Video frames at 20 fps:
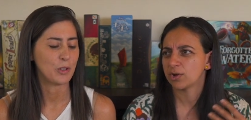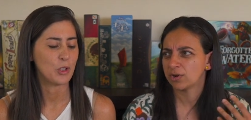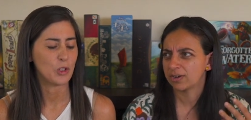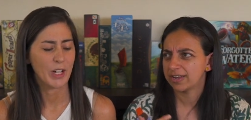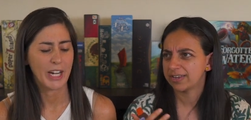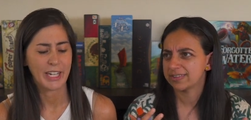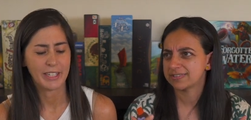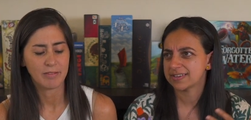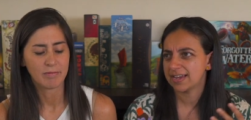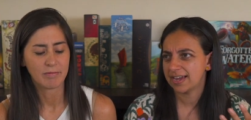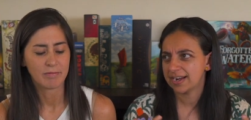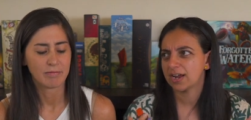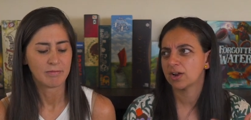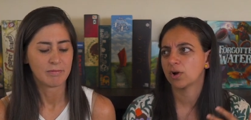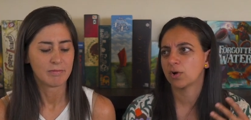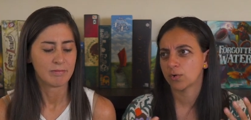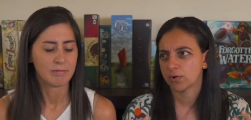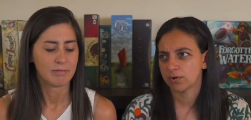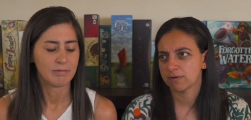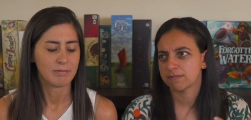Speaker 1: great. it's kind of
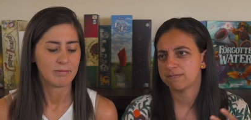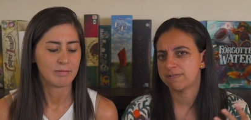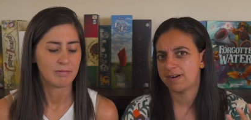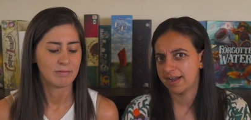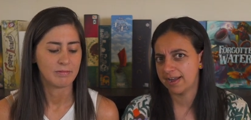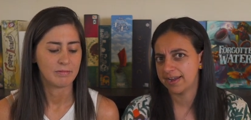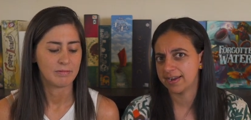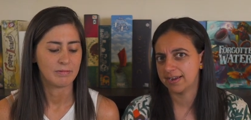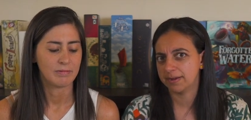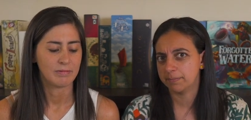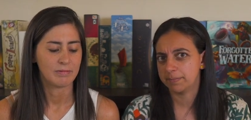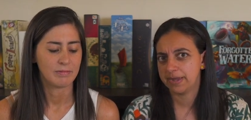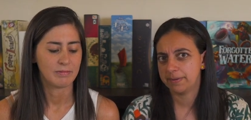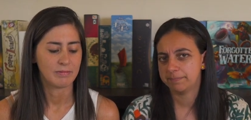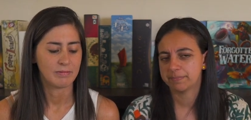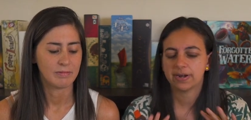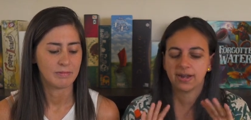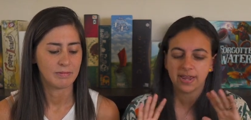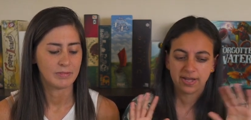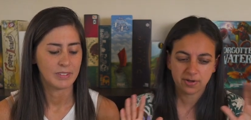glorifying a
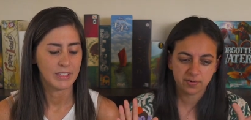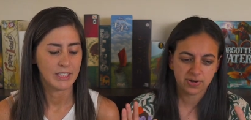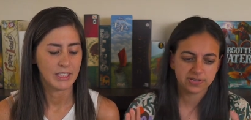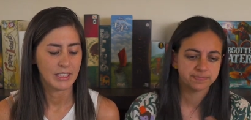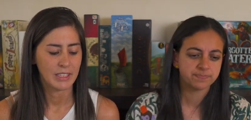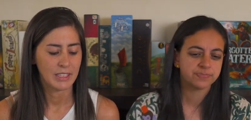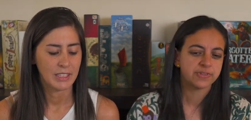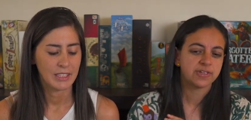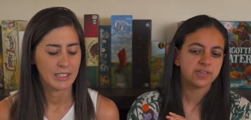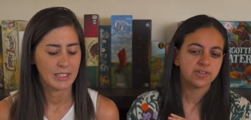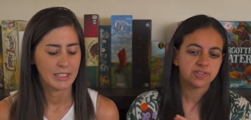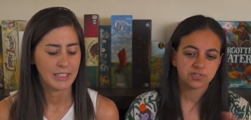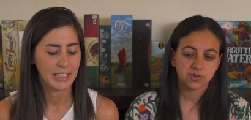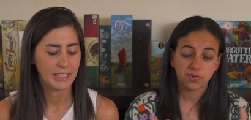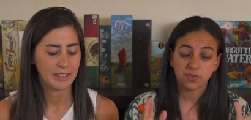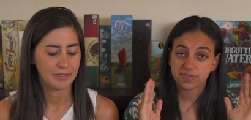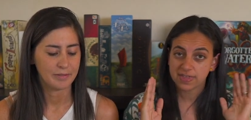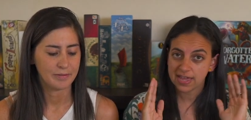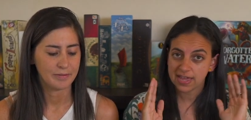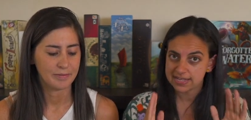bit but anyways
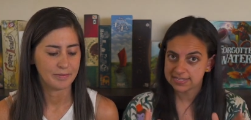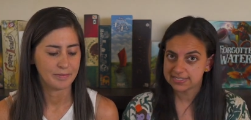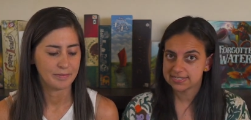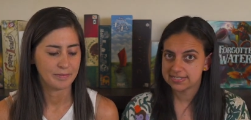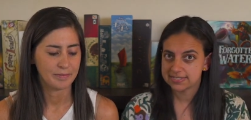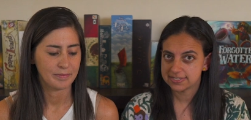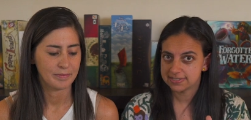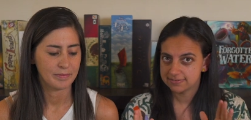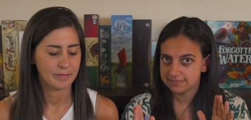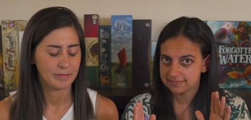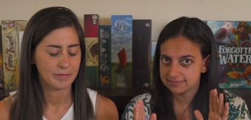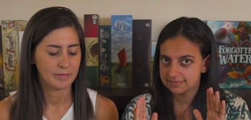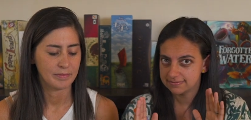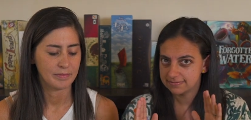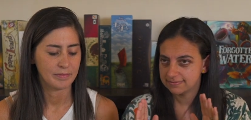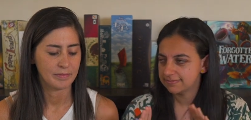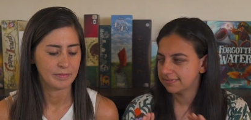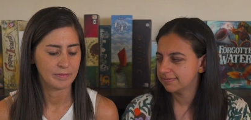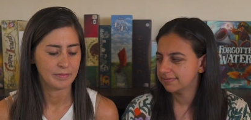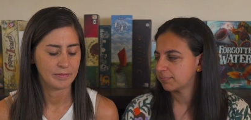so yeah. that's
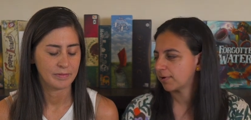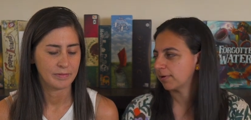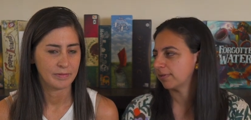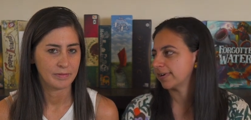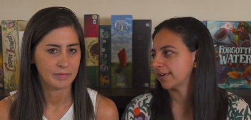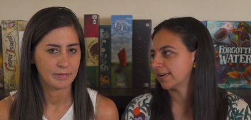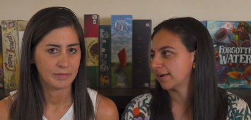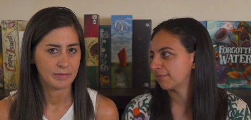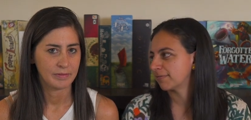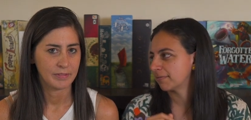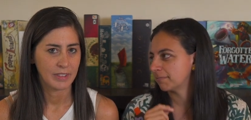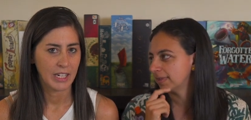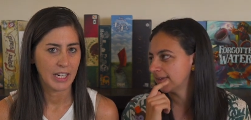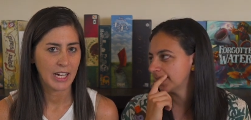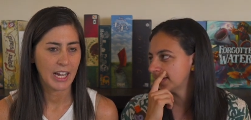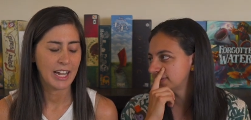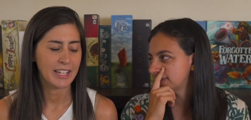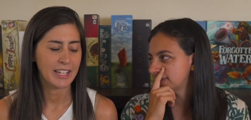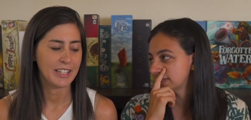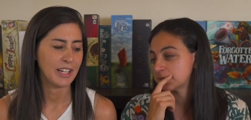probably enough from
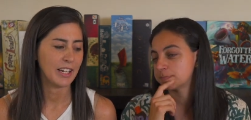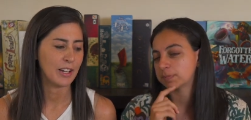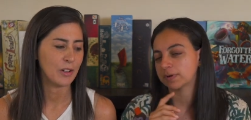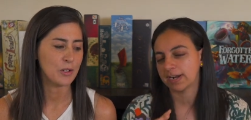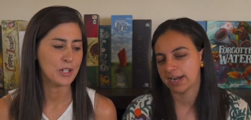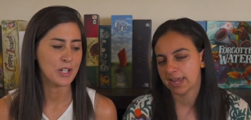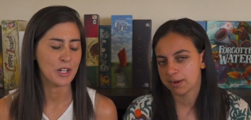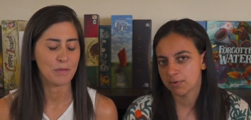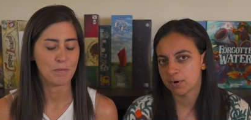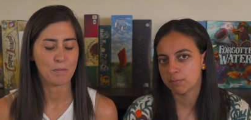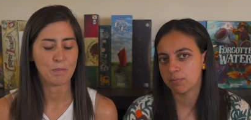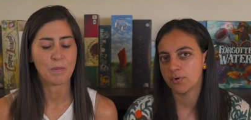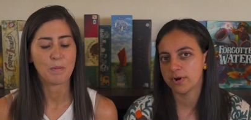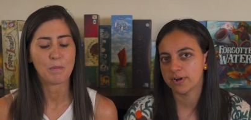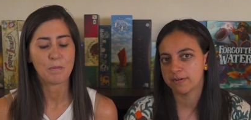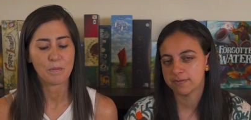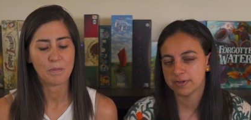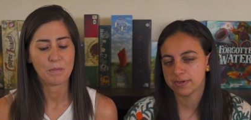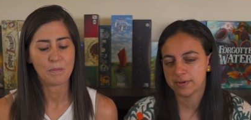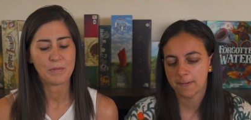the and, also
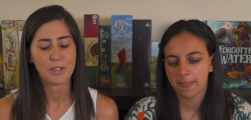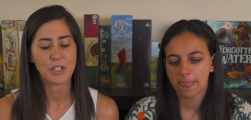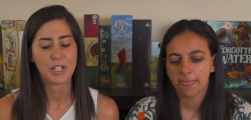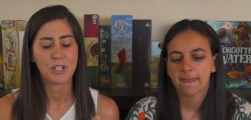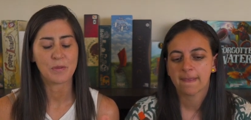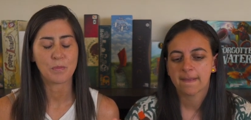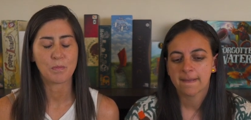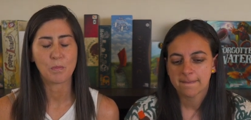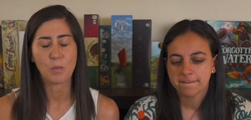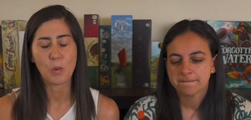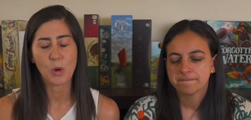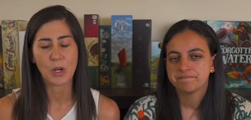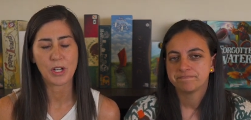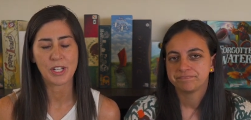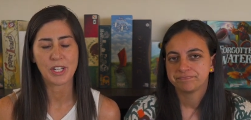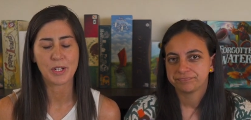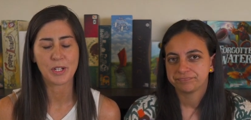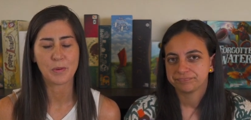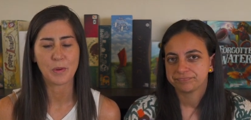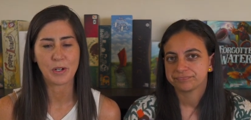point
Speaker 2: of view. Just
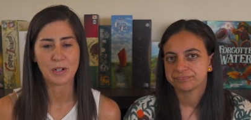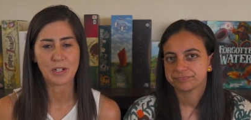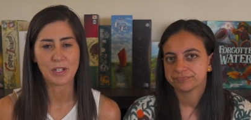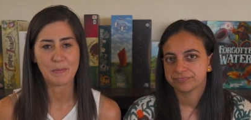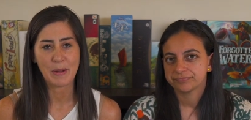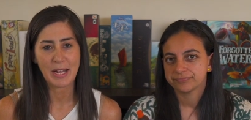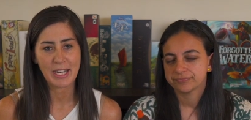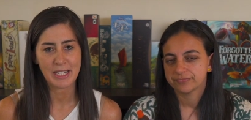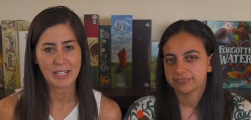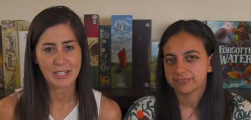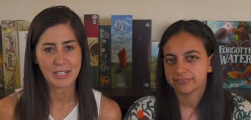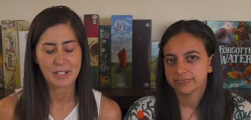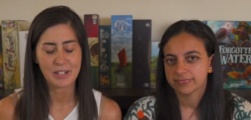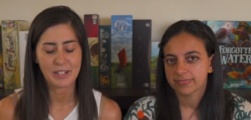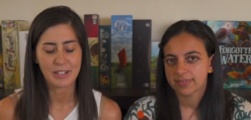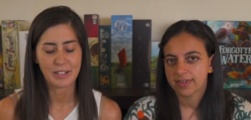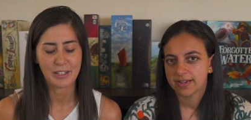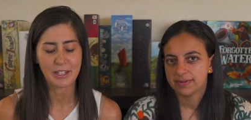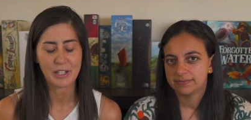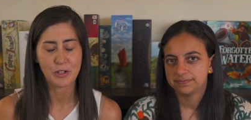worse as well because Maggie
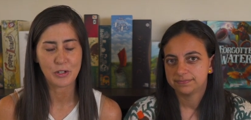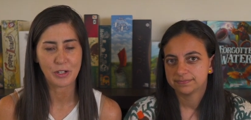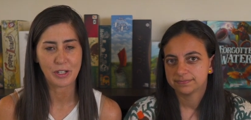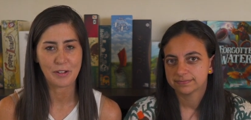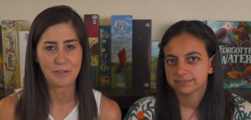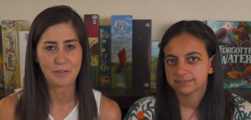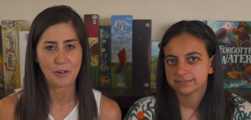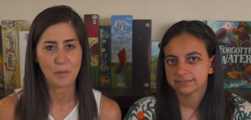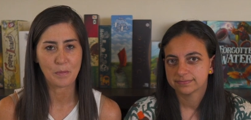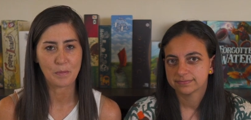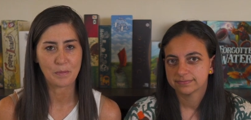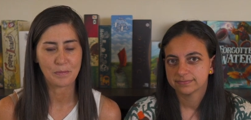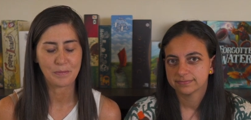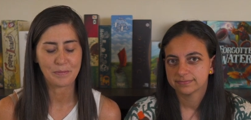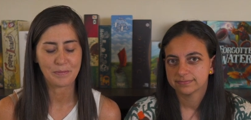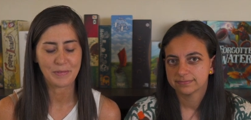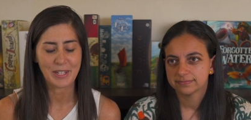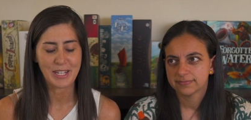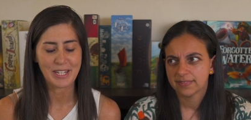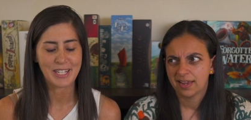is literally from
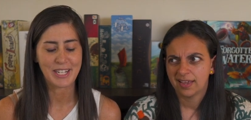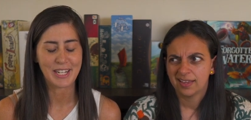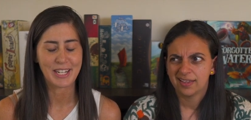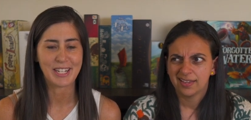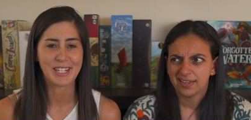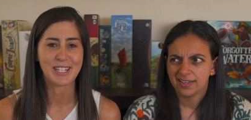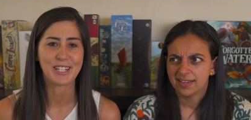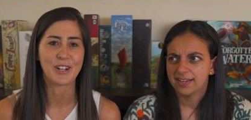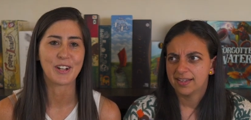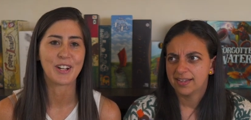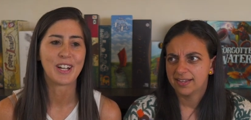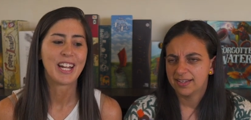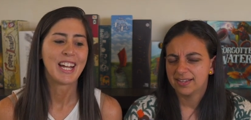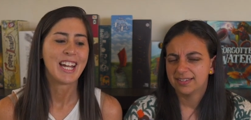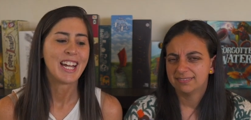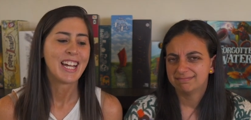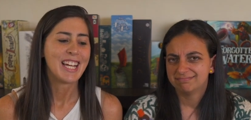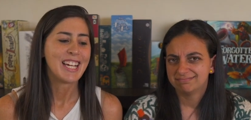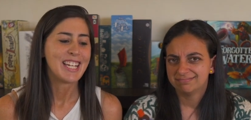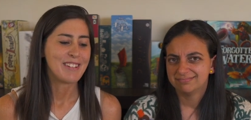these cities, so
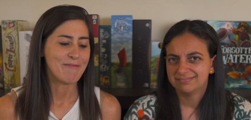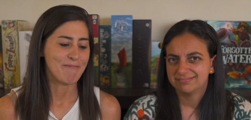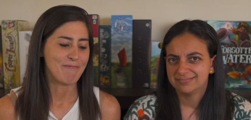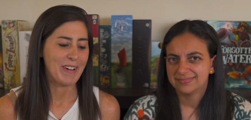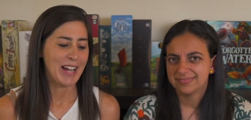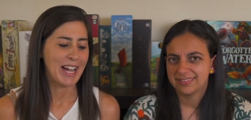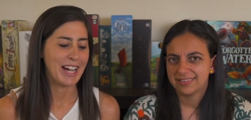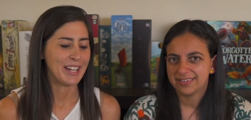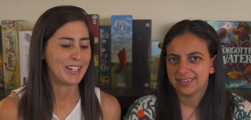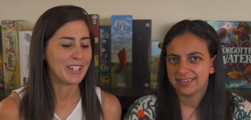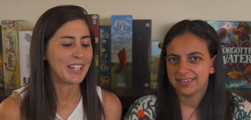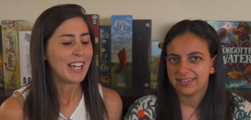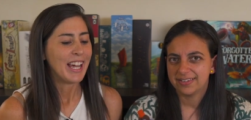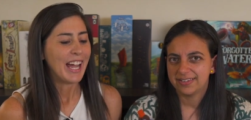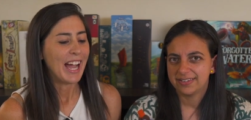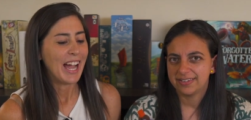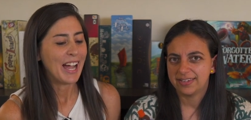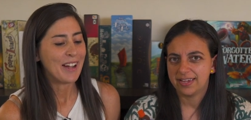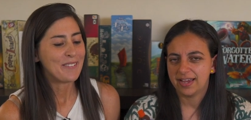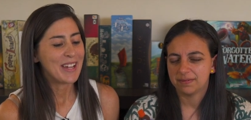hard.
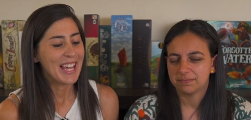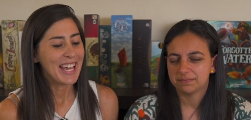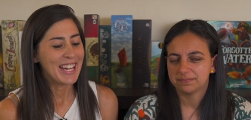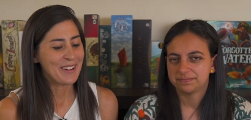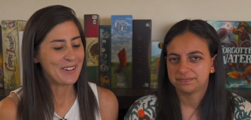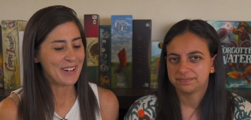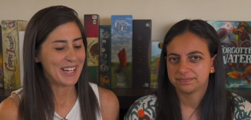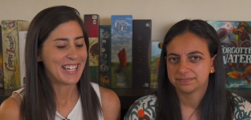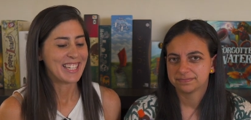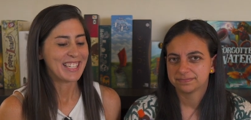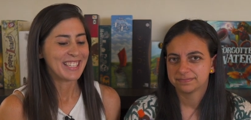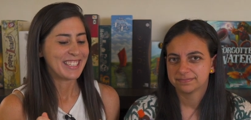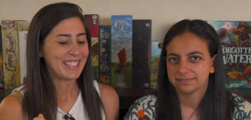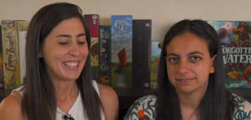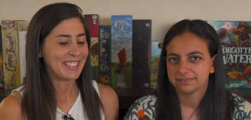Um, yeah. Anyway,